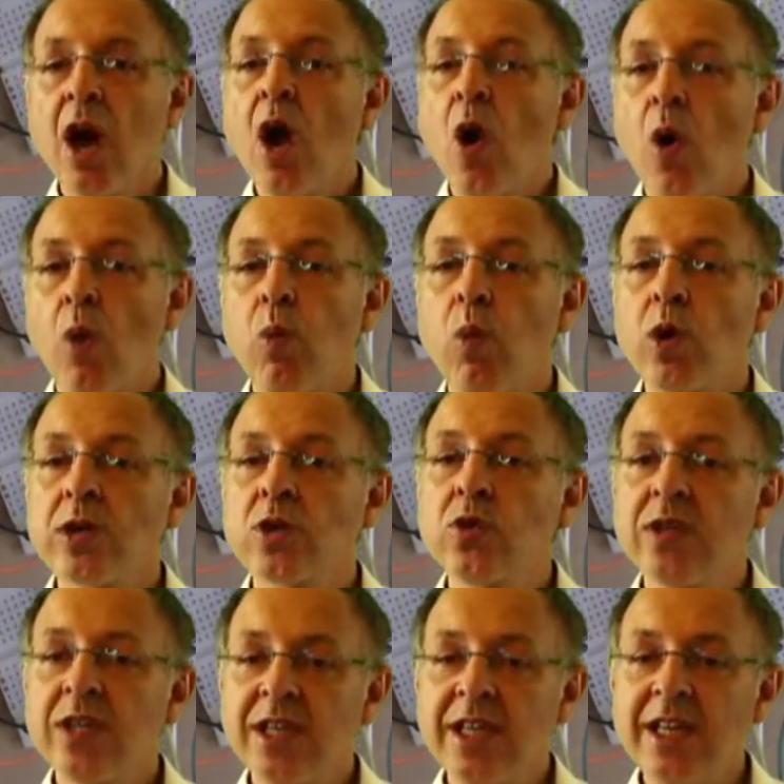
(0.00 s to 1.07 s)
or what you
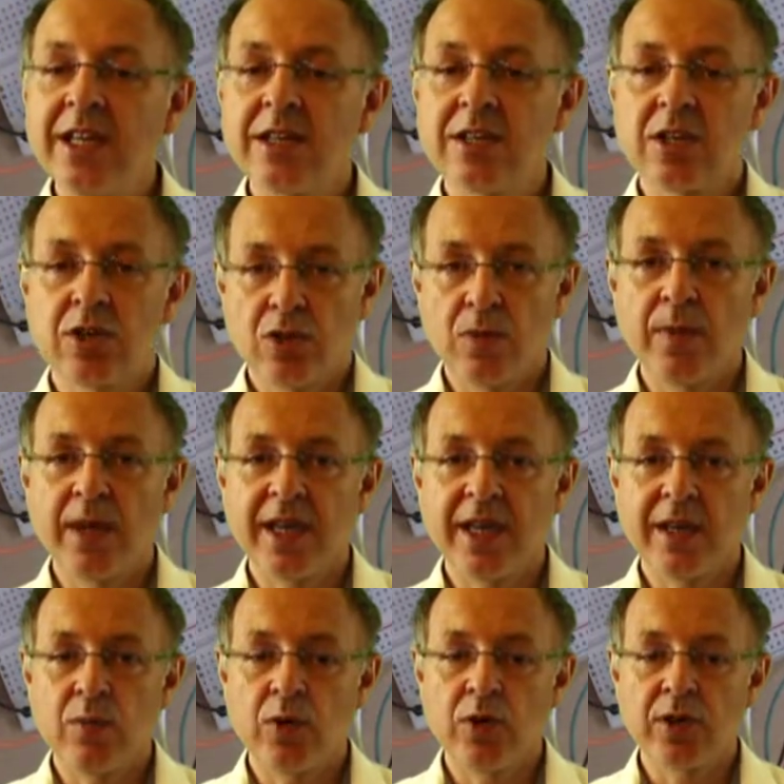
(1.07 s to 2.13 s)
need to make it
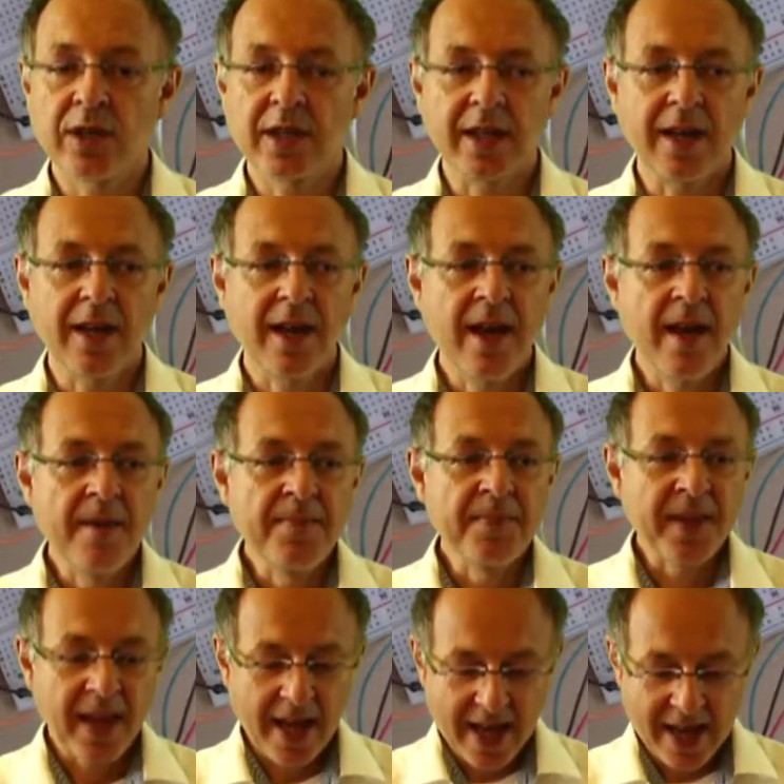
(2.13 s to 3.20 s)
working.
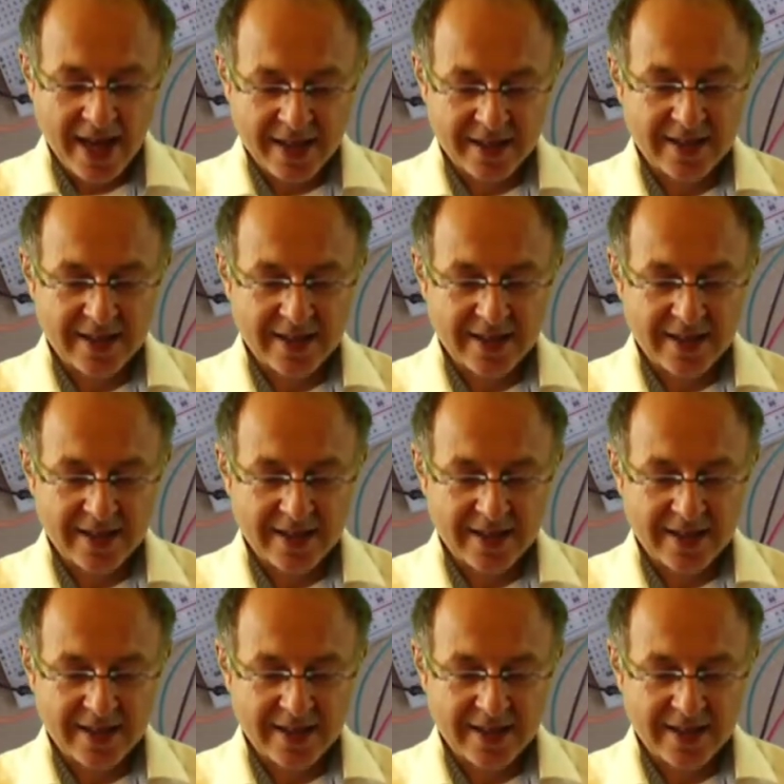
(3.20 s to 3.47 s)
And